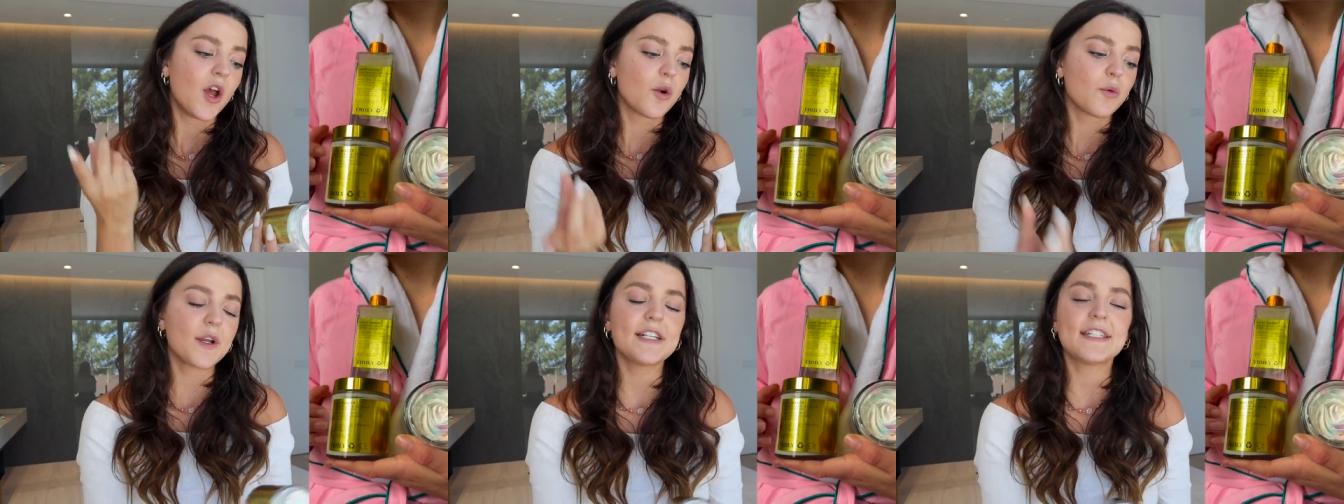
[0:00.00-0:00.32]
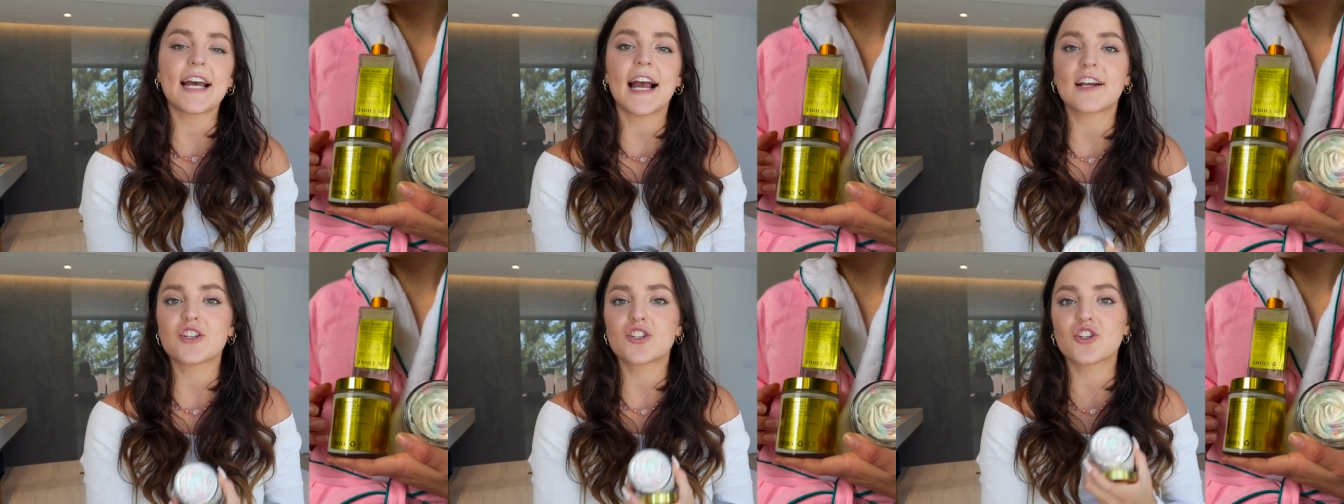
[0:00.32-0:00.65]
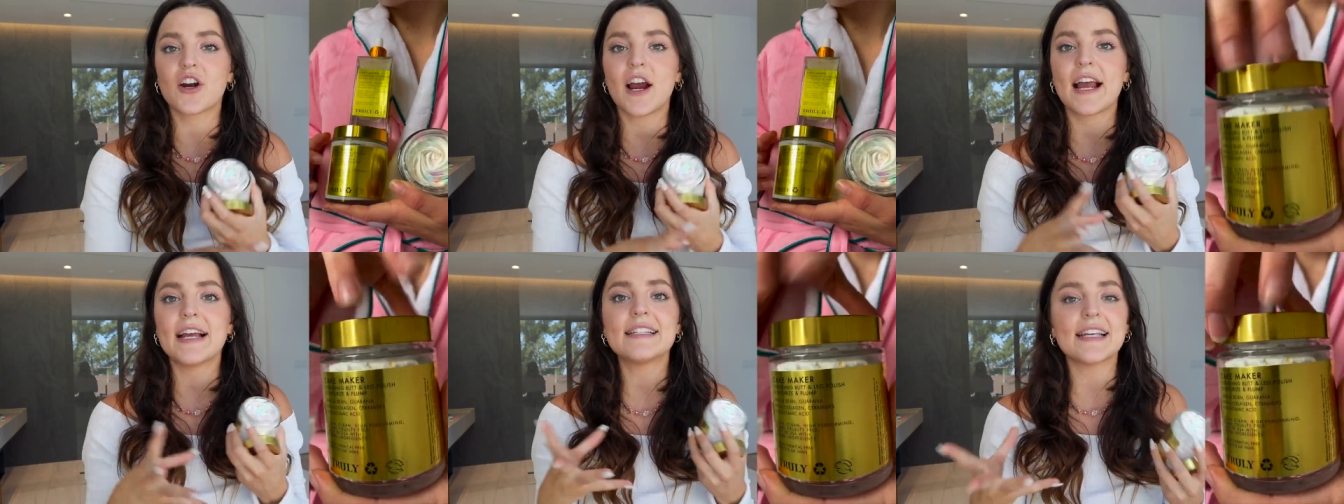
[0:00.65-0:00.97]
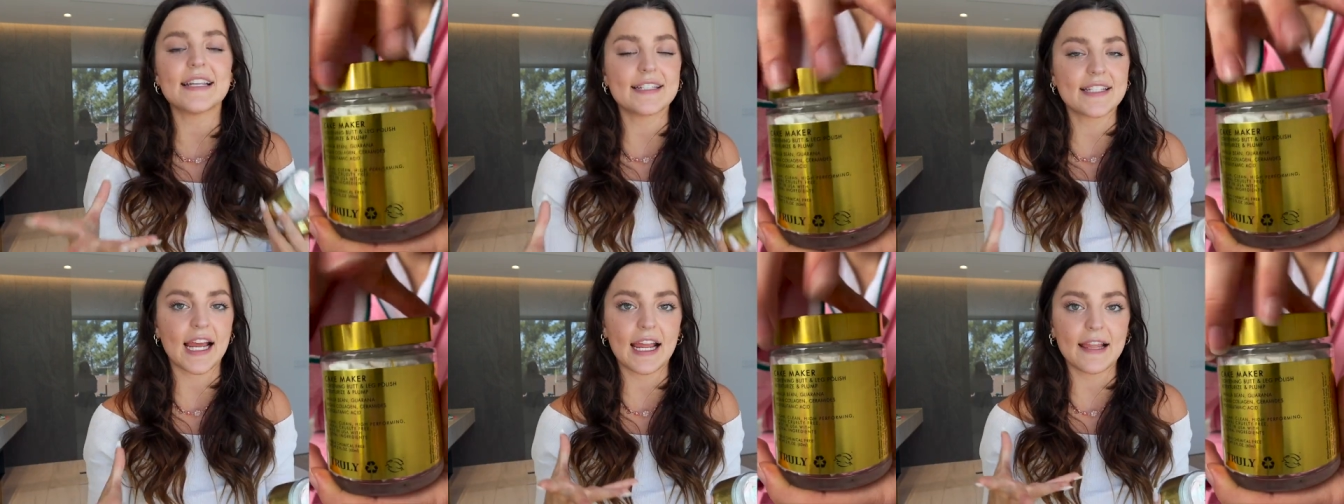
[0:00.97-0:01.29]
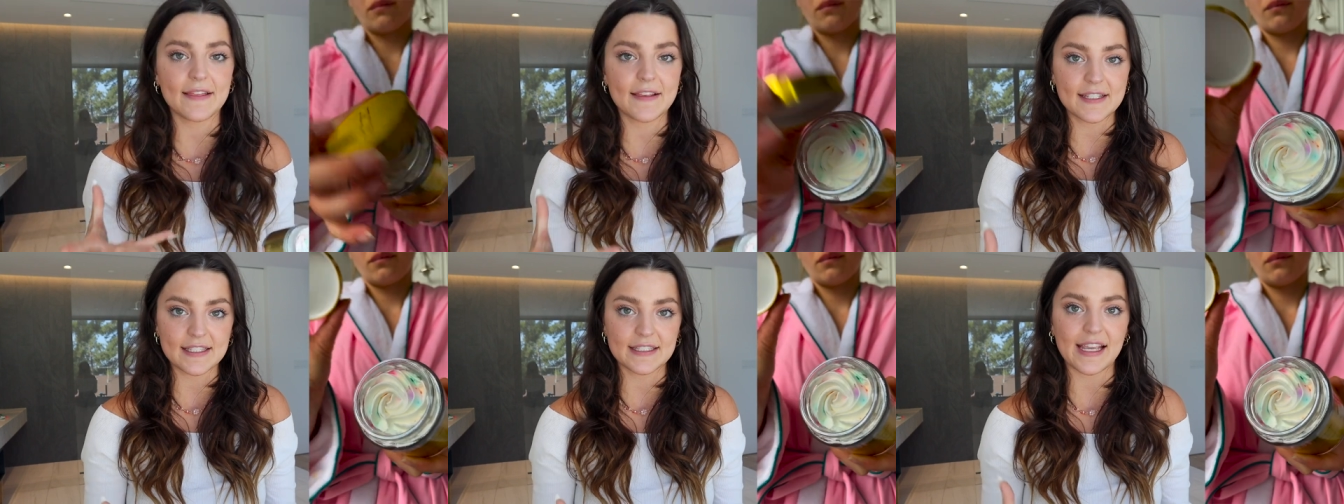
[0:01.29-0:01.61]
retexturize and
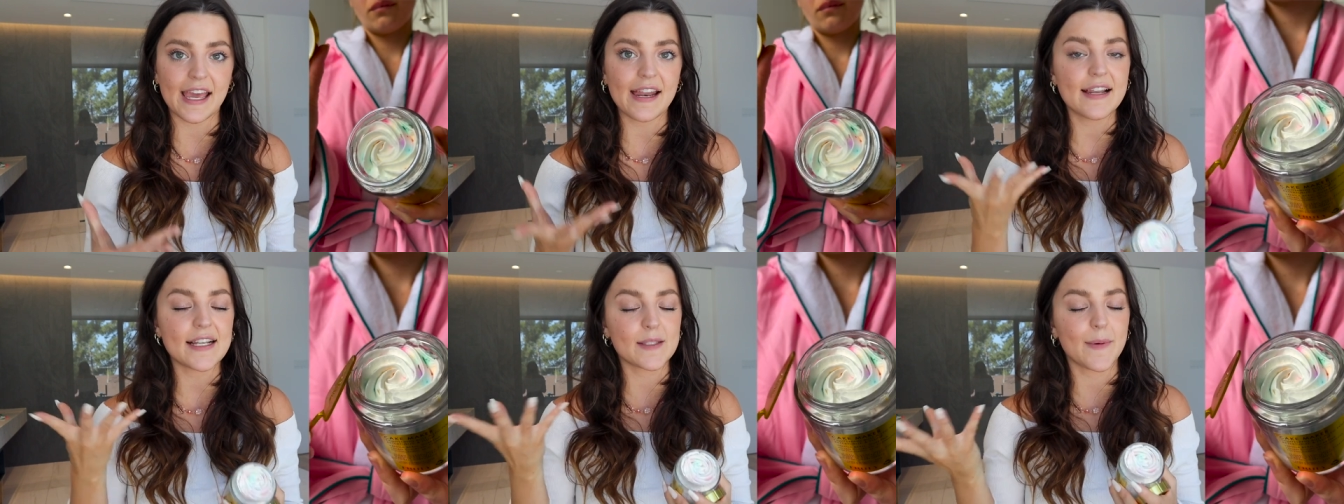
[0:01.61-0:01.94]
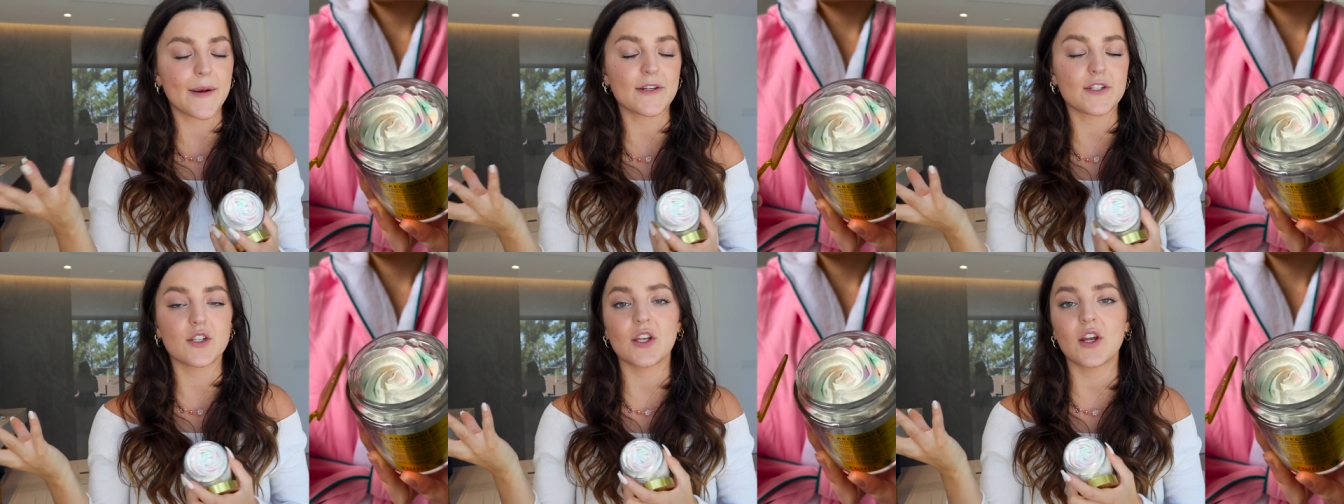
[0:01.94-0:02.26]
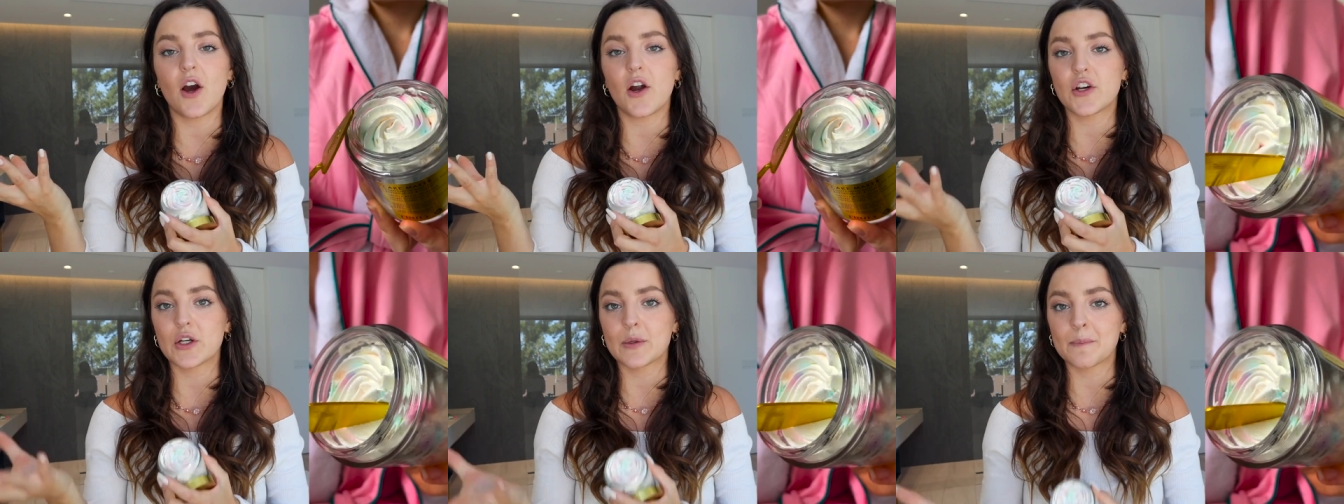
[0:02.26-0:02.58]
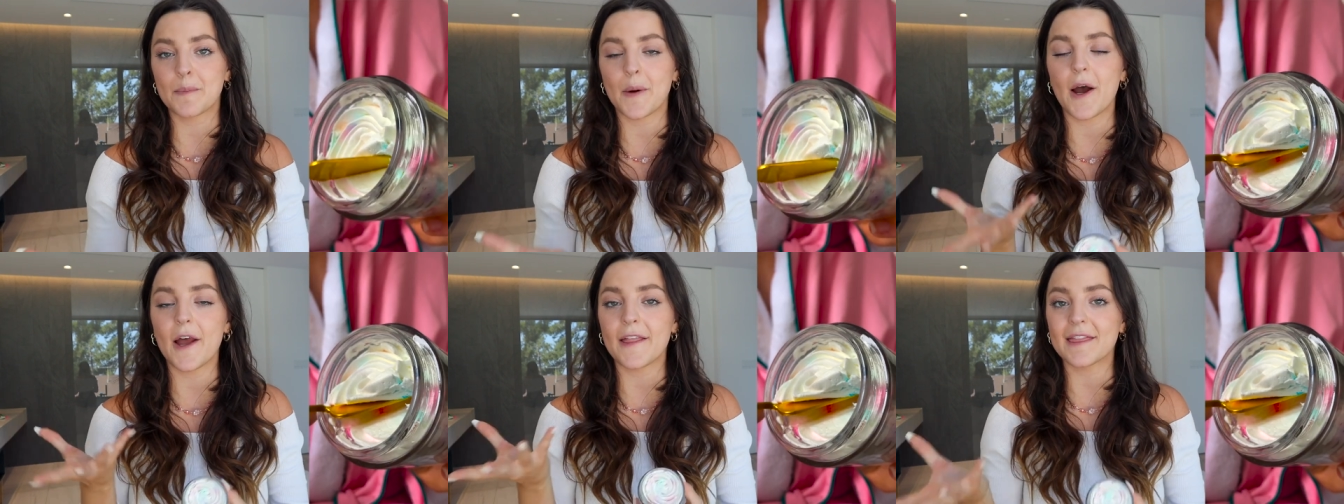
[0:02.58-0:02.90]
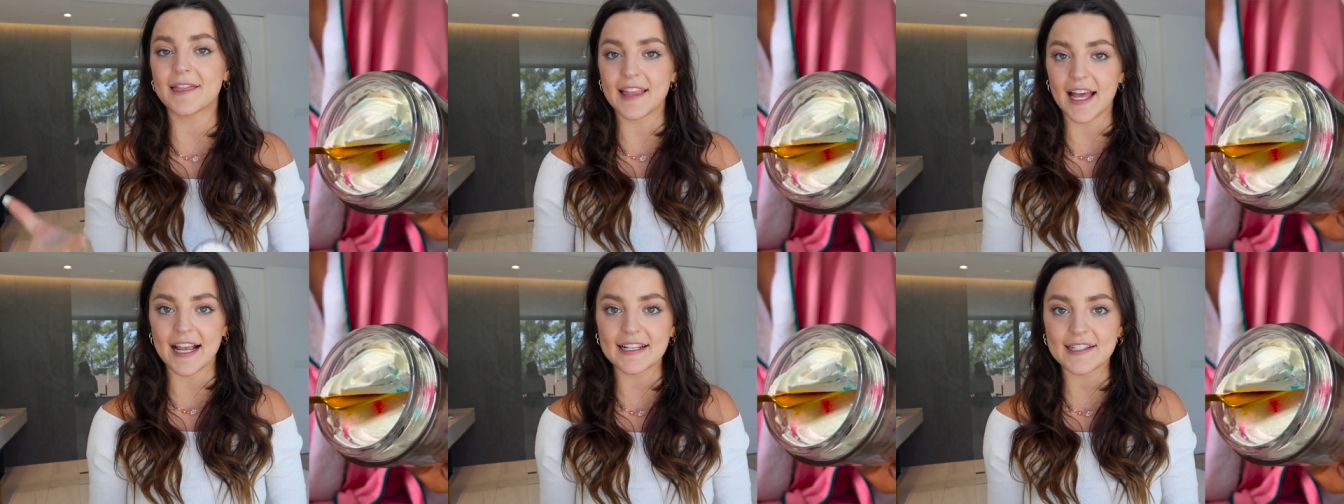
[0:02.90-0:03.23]
tighten the skin, especially on your butt
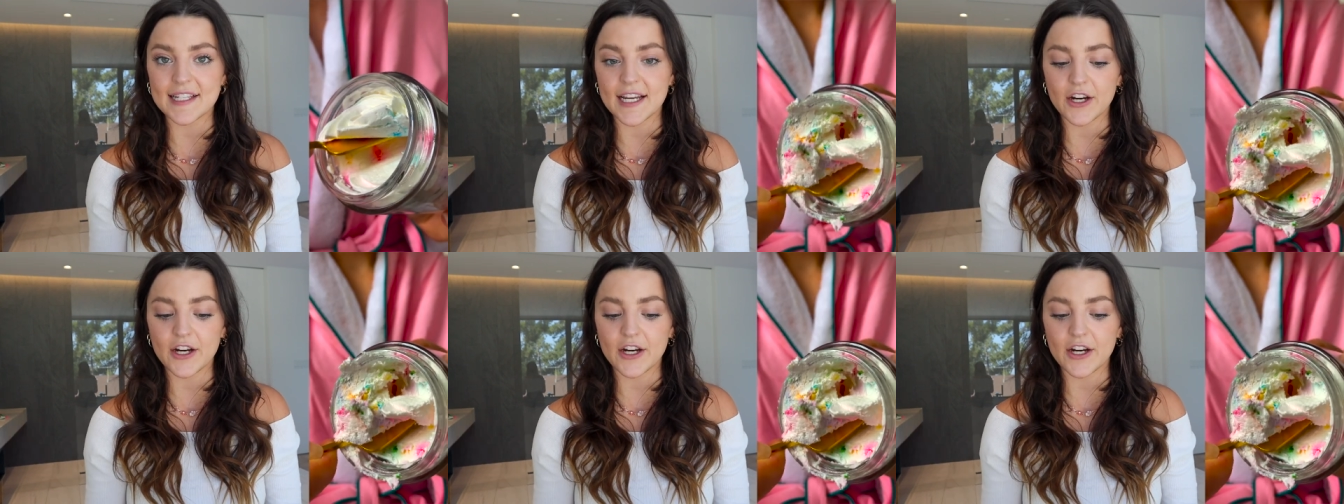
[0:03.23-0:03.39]
and legs